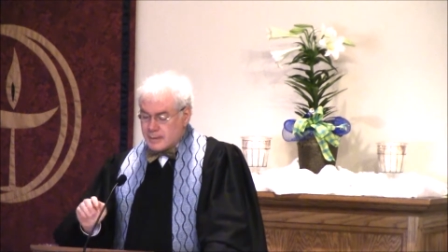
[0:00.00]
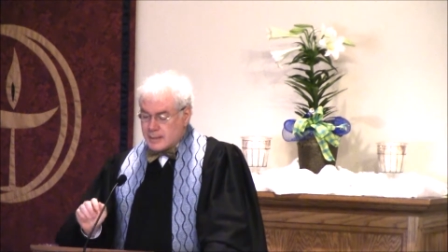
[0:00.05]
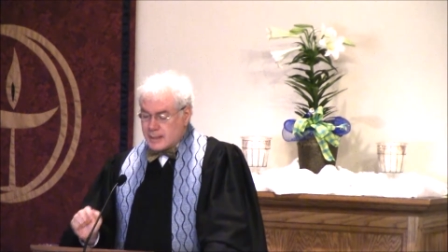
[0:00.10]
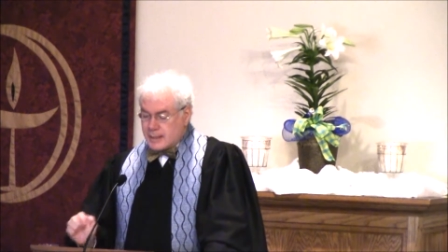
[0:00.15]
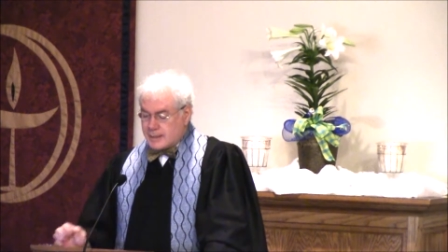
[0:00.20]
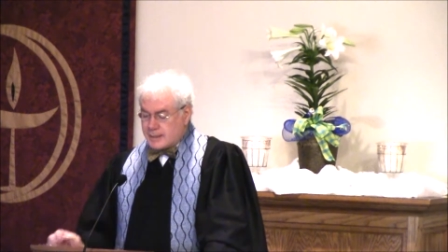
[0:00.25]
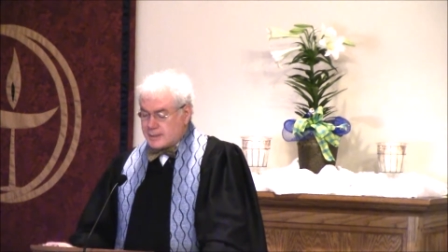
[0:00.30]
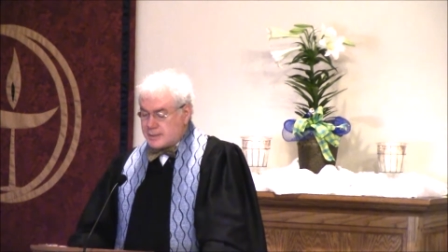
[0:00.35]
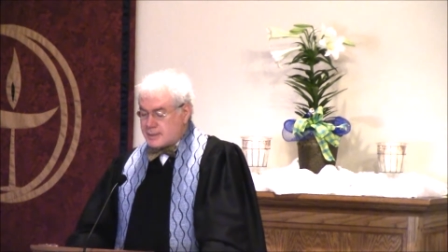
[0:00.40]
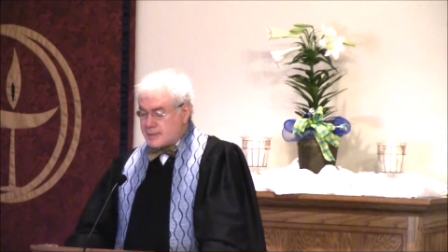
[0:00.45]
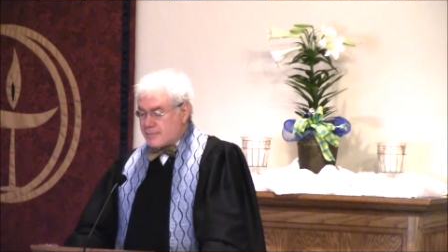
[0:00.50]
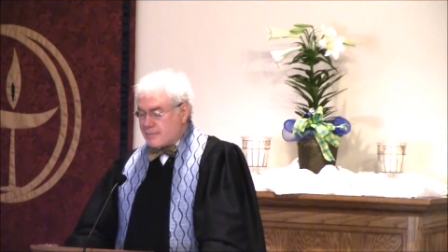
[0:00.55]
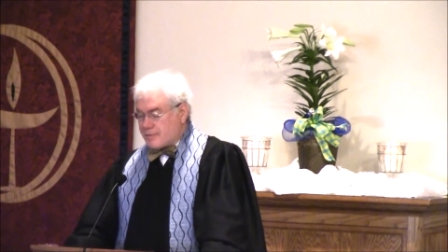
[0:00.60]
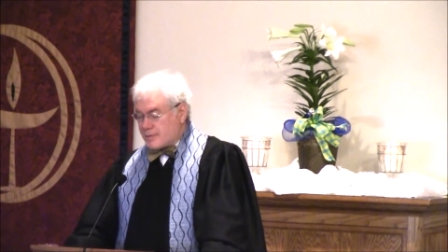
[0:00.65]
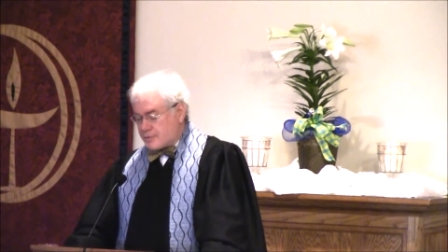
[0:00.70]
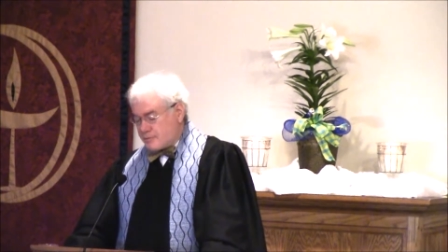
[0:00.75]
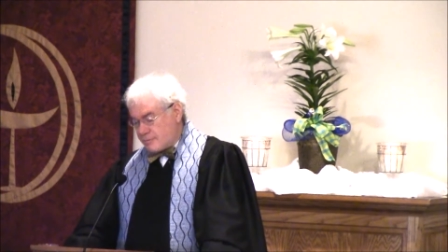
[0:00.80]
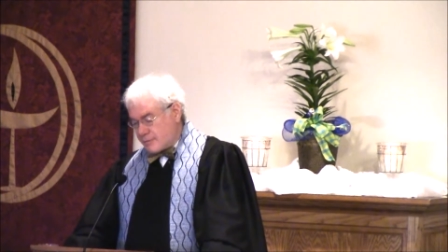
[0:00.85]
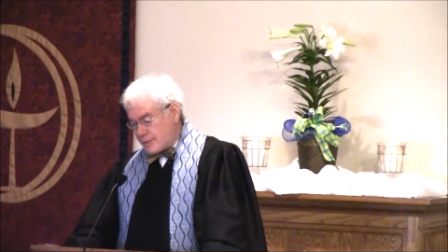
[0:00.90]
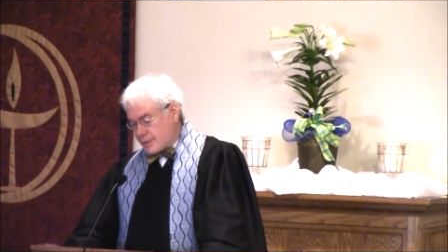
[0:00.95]
in
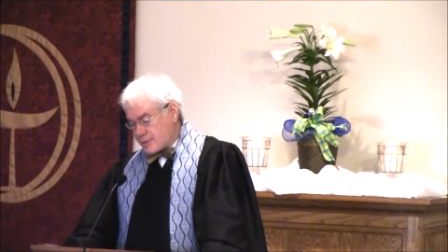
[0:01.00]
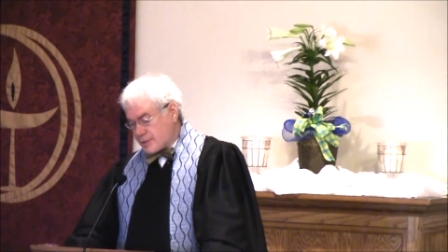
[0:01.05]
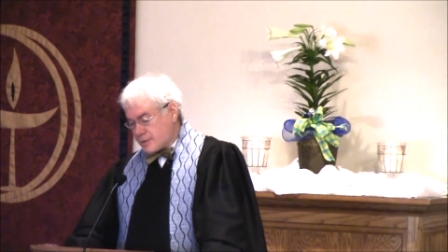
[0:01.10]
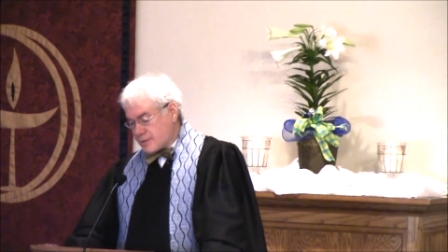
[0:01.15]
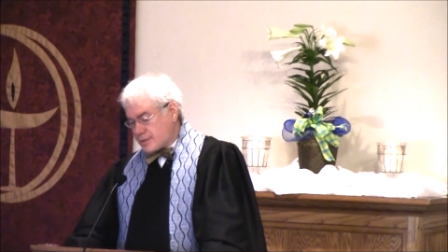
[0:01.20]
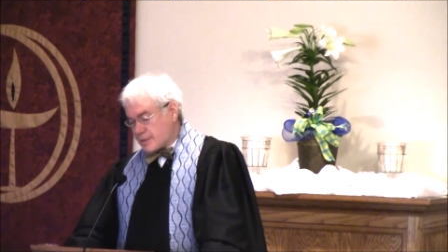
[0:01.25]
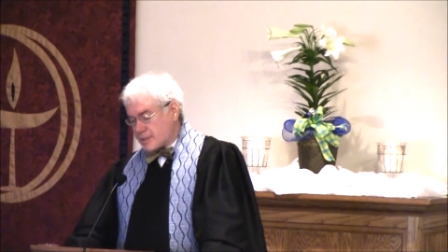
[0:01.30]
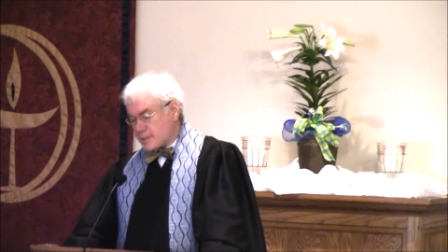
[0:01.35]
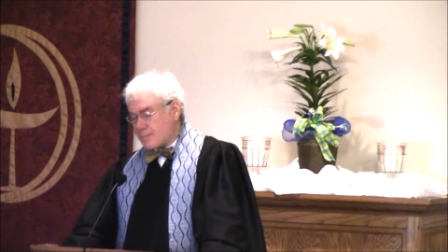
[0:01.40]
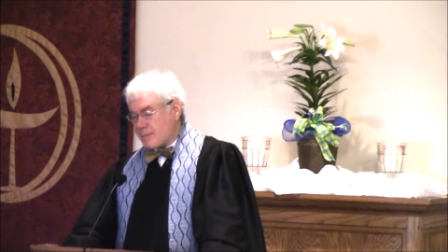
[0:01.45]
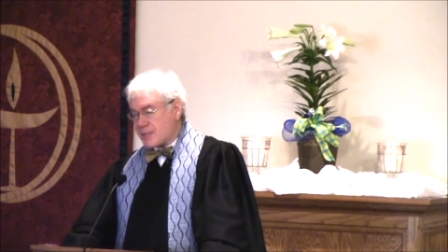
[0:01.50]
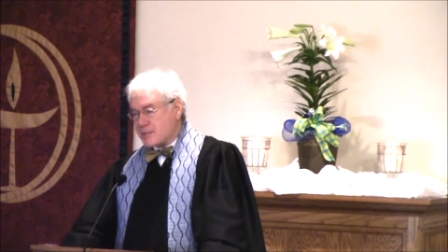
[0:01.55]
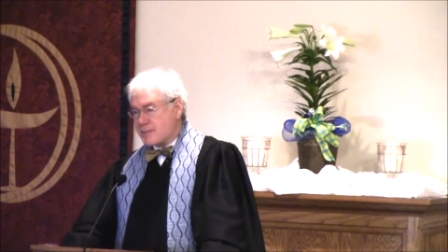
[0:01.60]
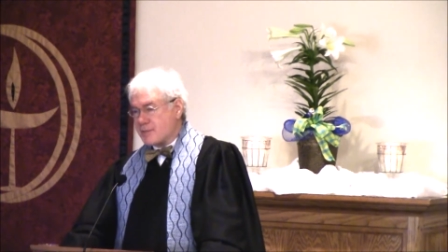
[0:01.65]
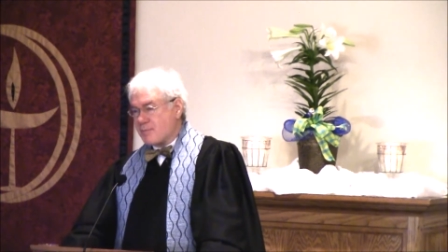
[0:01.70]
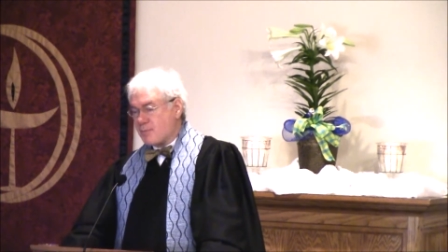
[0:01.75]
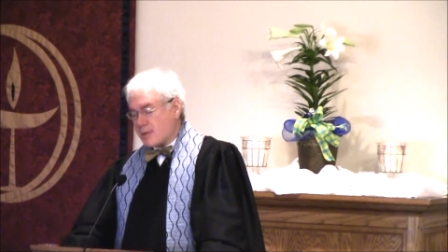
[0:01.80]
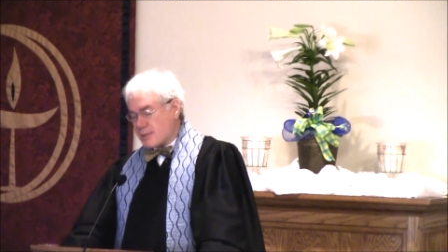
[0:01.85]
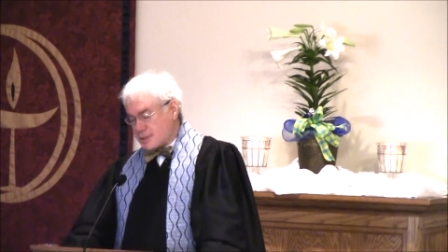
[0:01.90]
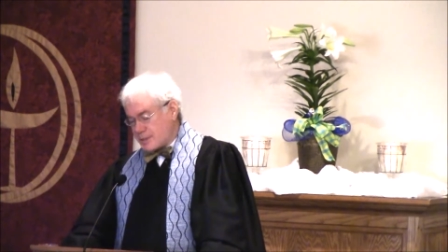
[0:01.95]
different traditions,
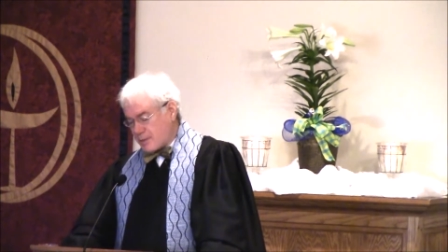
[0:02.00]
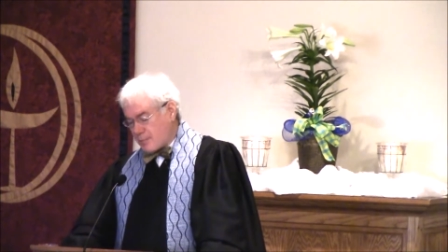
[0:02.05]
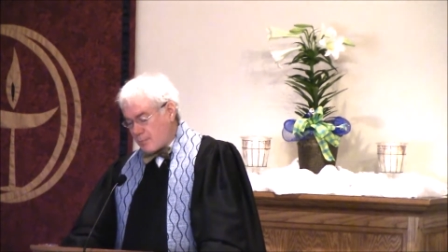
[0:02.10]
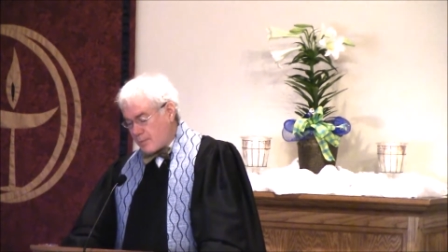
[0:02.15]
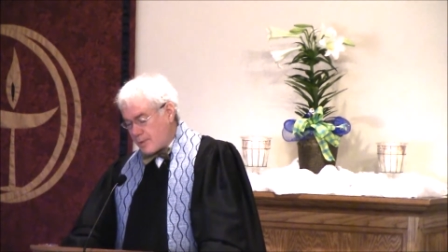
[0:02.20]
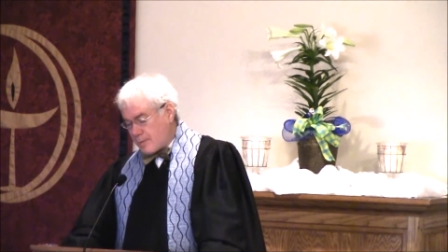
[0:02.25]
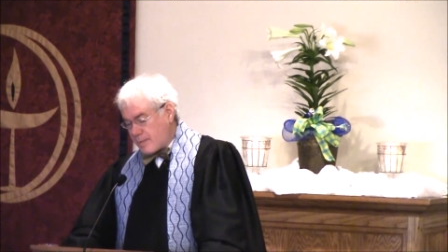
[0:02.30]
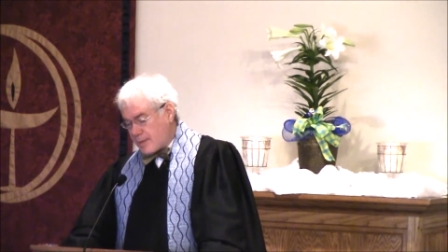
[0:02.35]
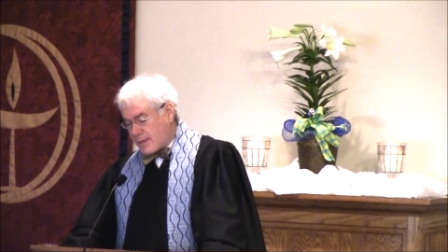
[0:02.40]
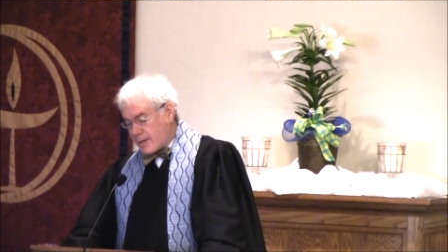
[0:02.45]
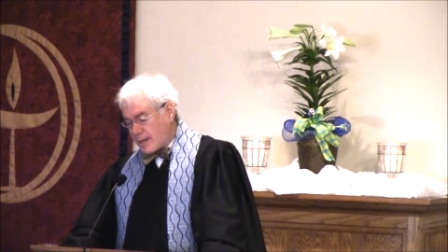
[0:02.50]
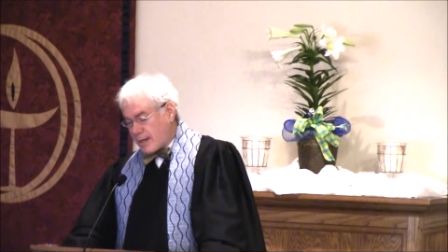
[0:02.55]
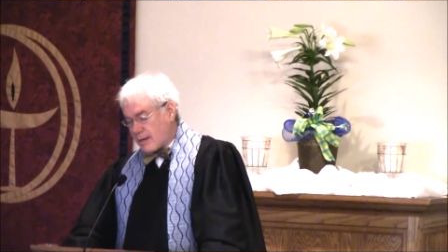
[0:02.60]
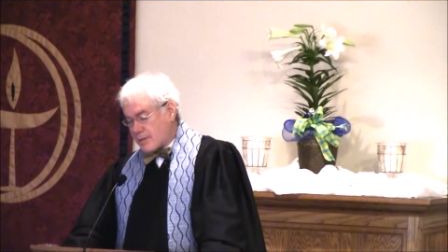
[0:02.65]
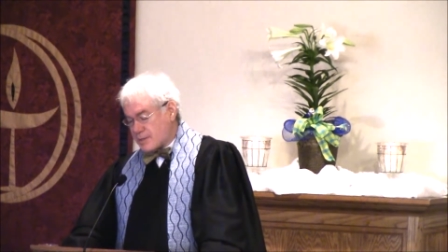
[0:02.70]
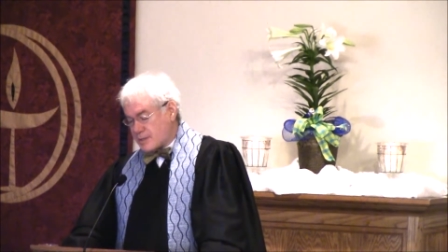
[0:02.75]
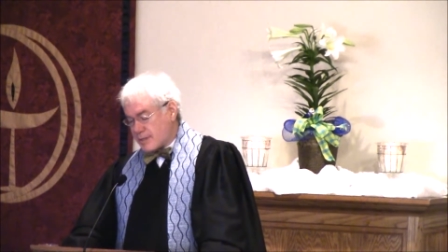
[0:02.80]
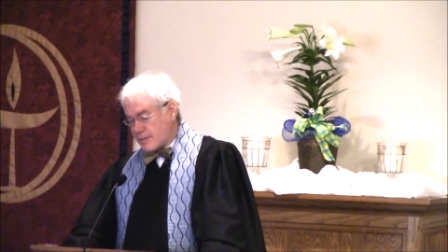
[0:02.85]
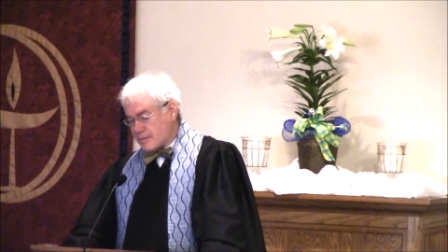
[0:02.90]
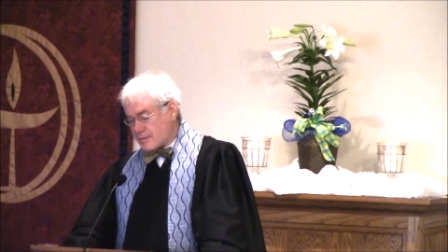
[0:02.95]
especially ones that we may
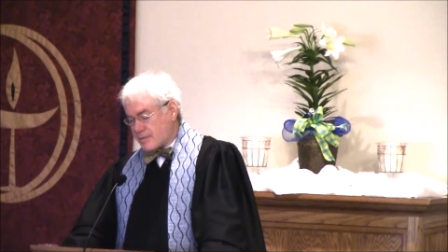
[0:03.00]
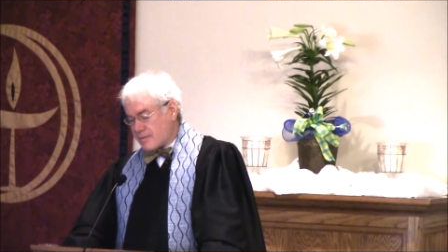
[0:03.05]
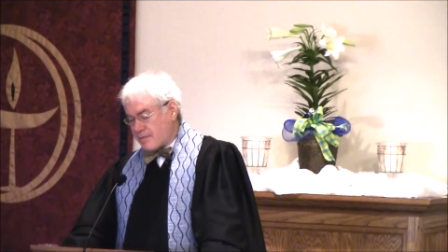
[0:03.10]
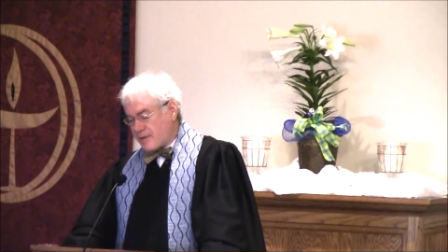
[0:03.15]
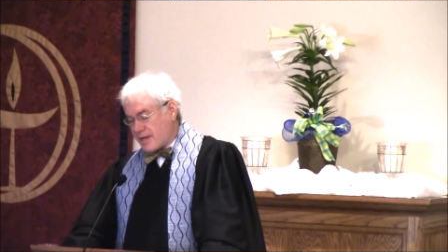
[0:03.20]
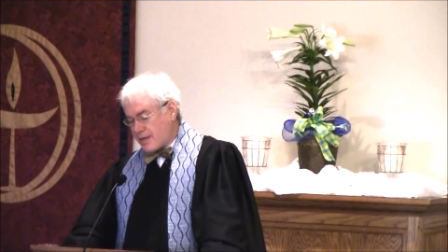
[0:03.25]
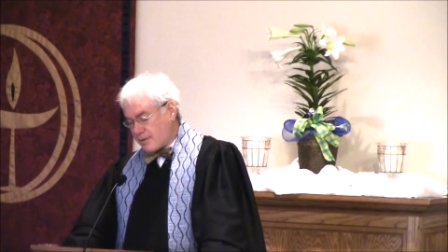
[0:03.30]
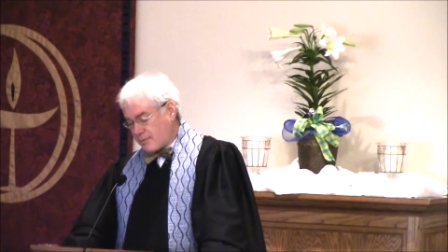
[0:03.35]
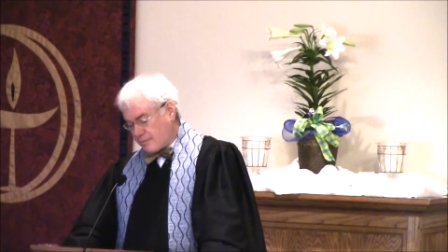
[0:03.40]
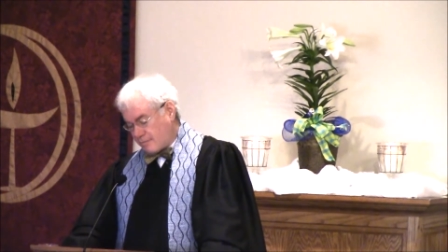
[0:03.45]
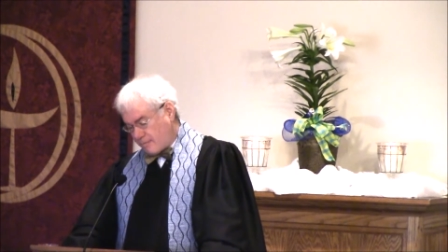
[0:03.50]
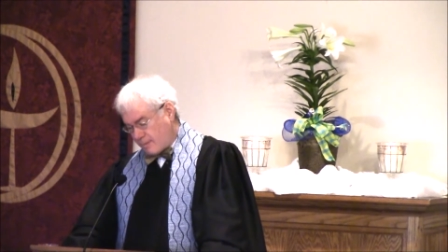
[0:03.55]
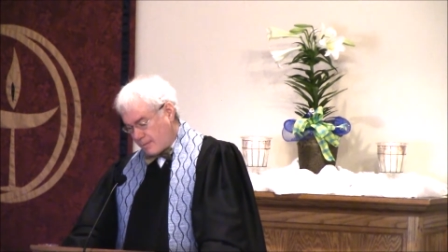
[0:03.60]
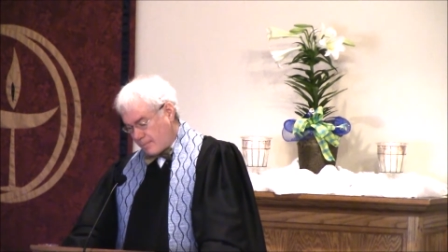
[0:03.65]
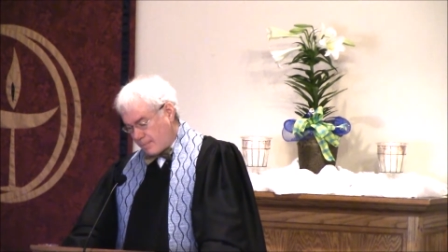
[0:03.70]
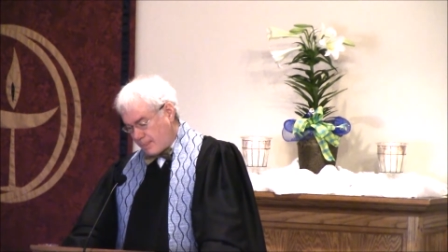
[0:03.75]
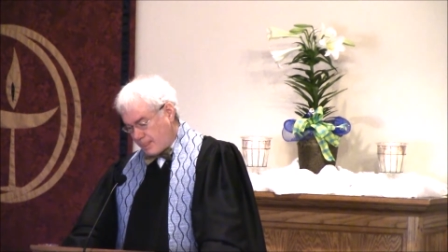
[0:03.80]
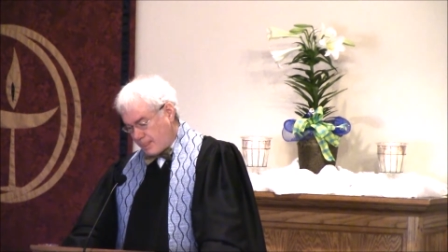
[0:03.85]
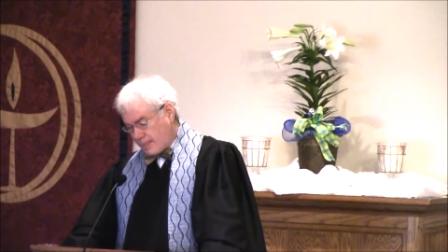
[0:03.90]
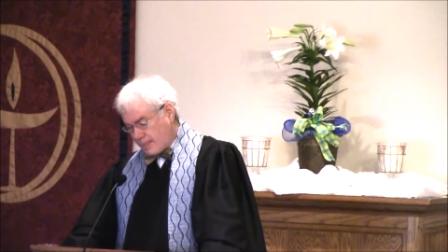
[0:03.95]
ourselves have hailed from.